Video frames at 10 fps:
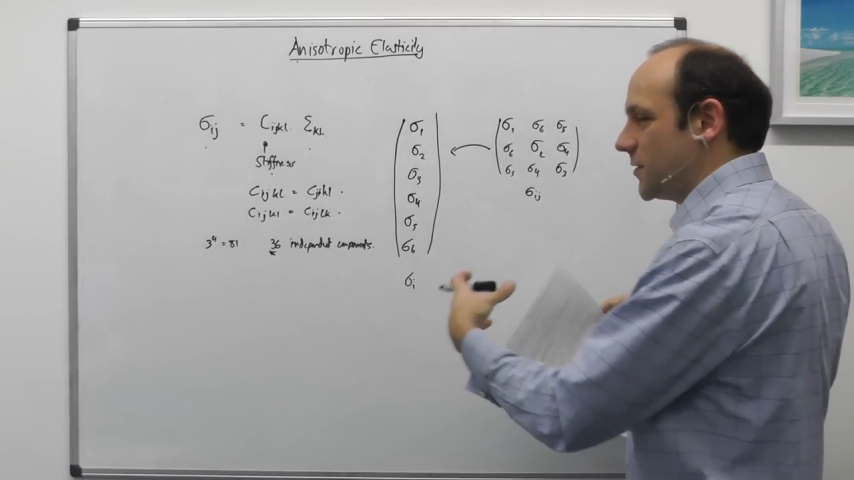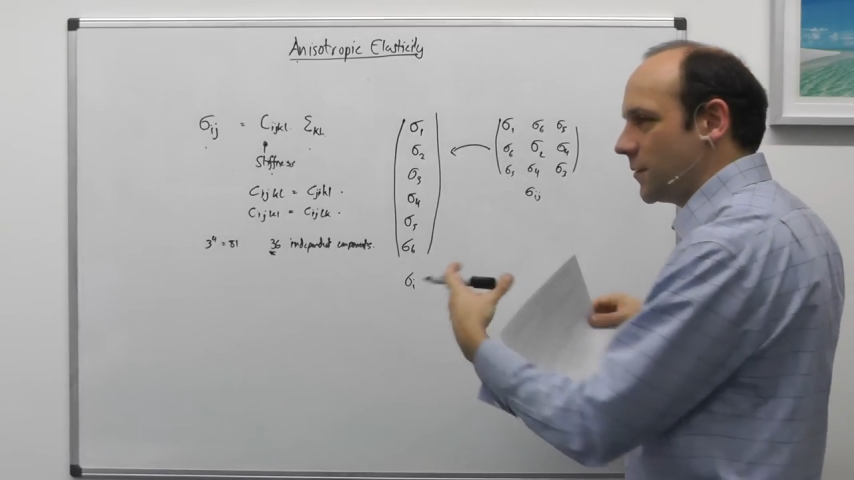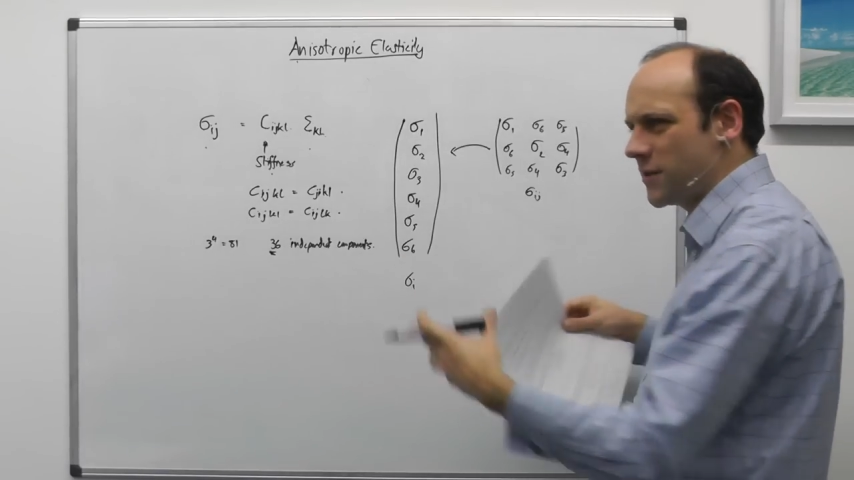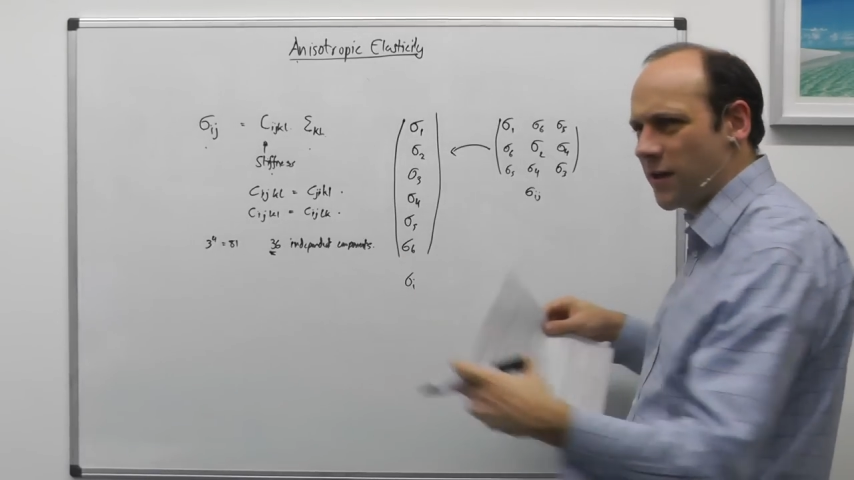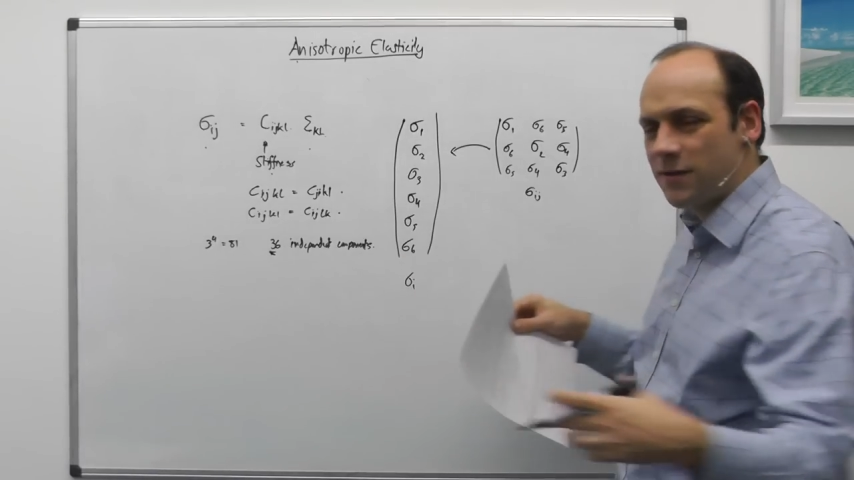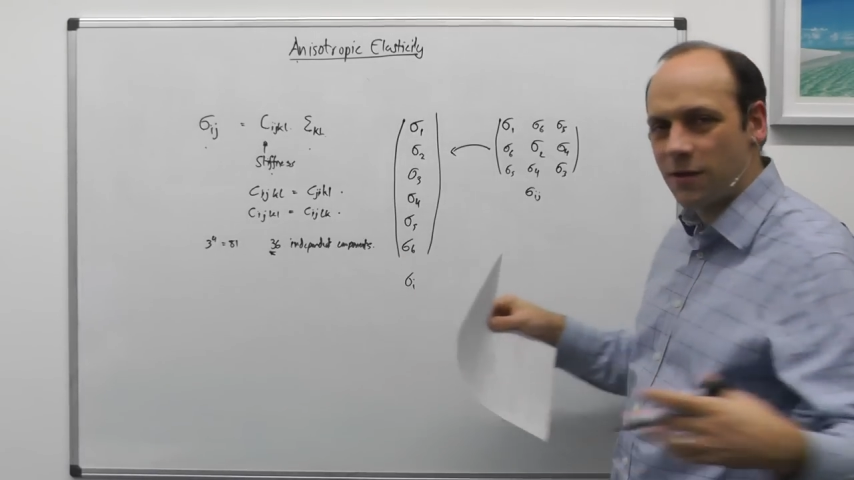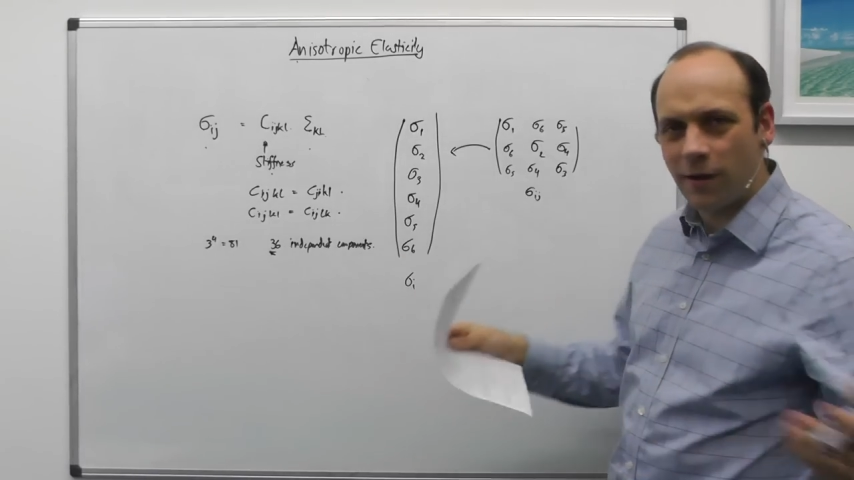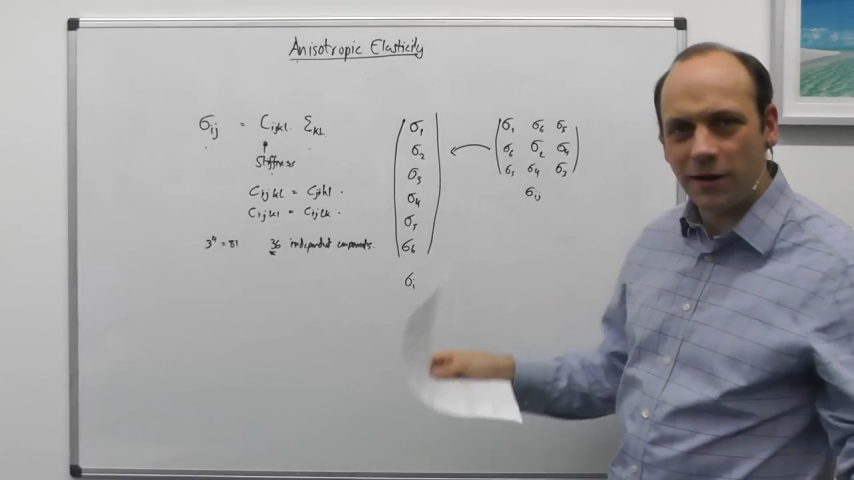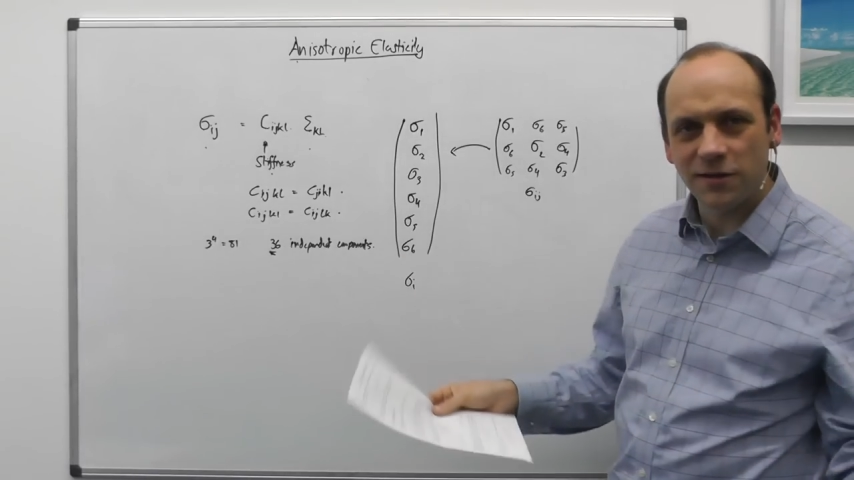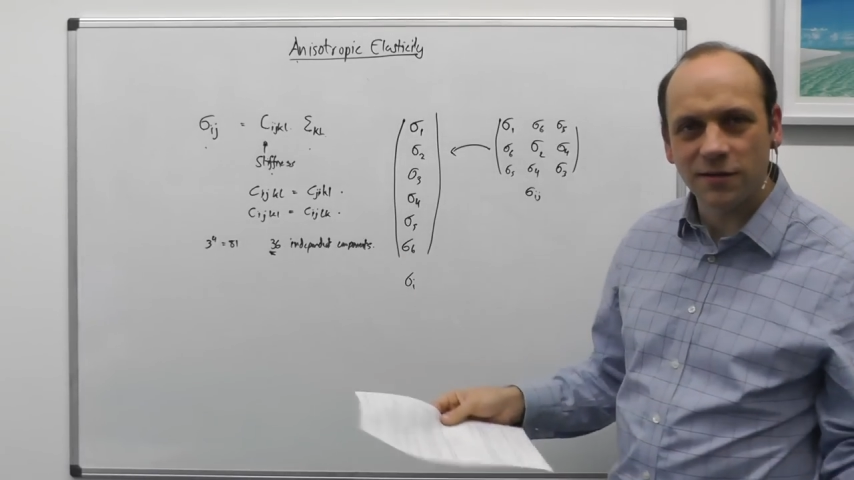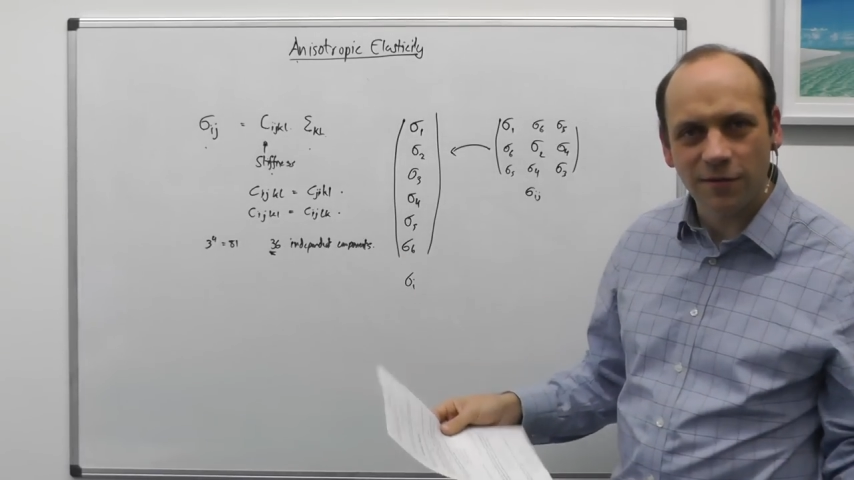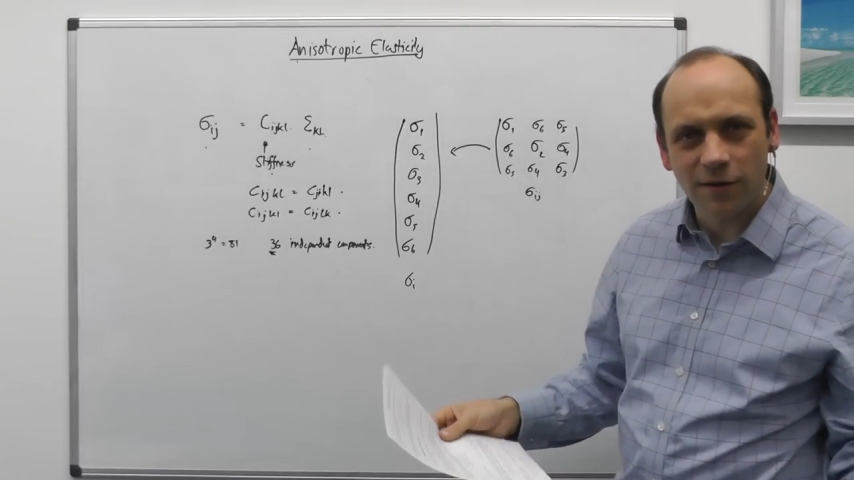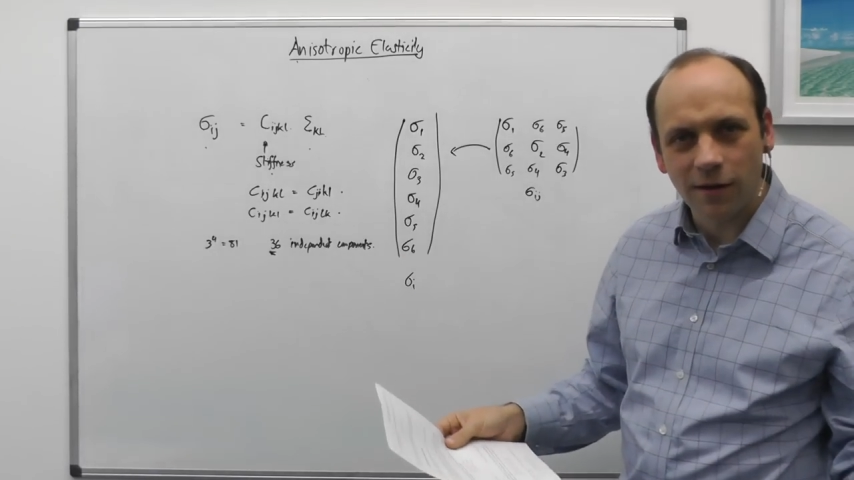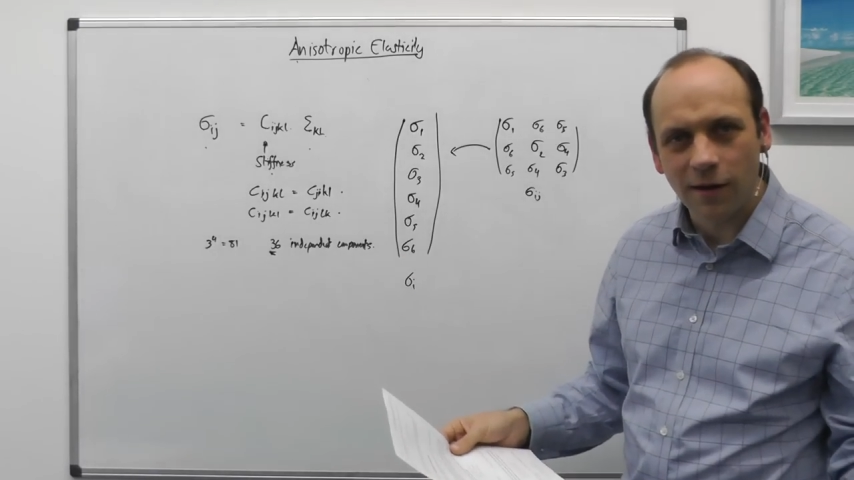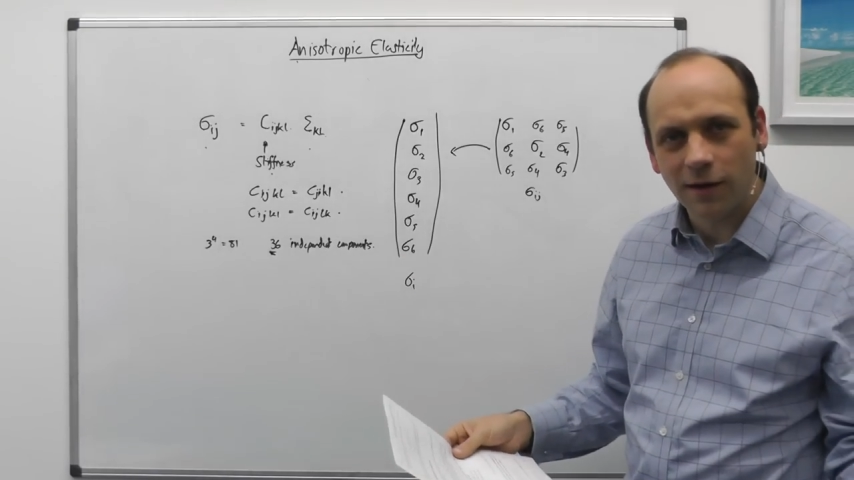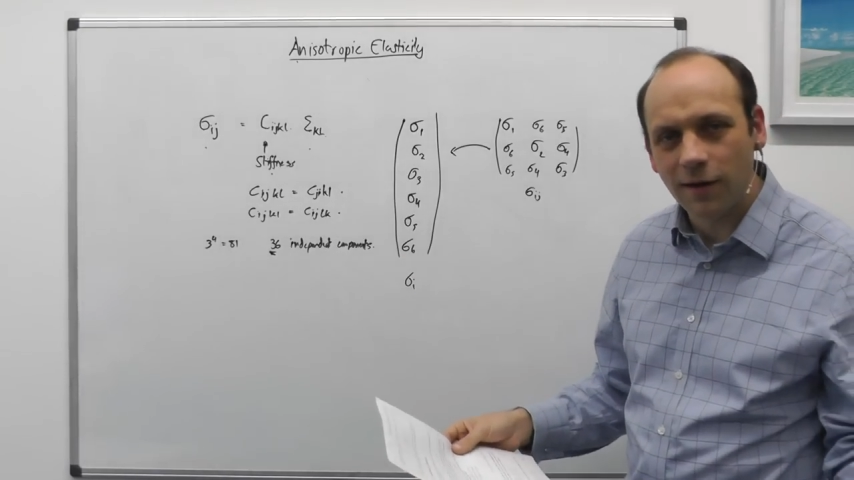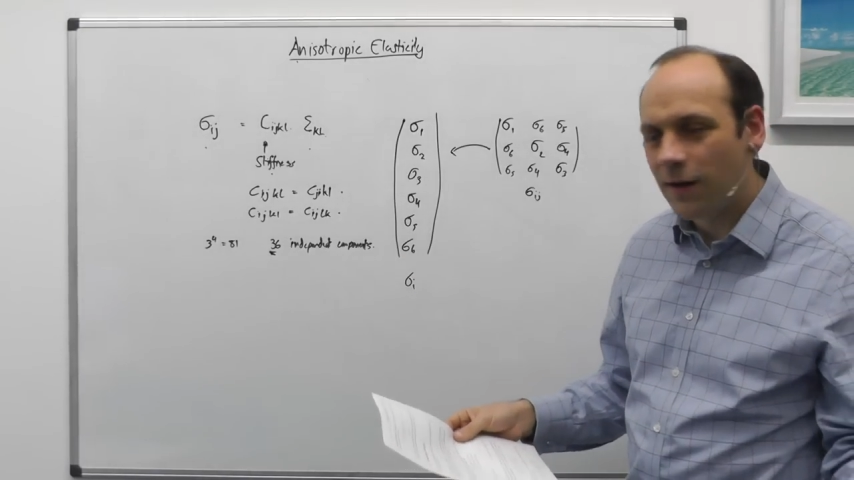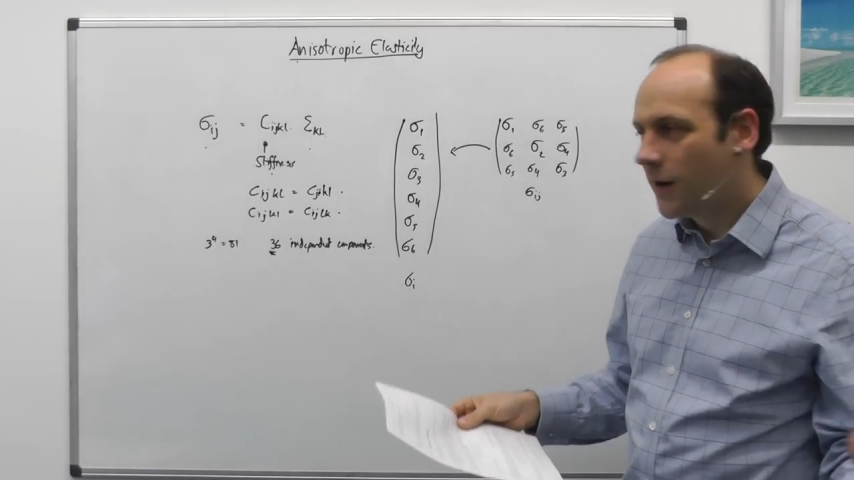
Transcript: simultaneous equations, if you like.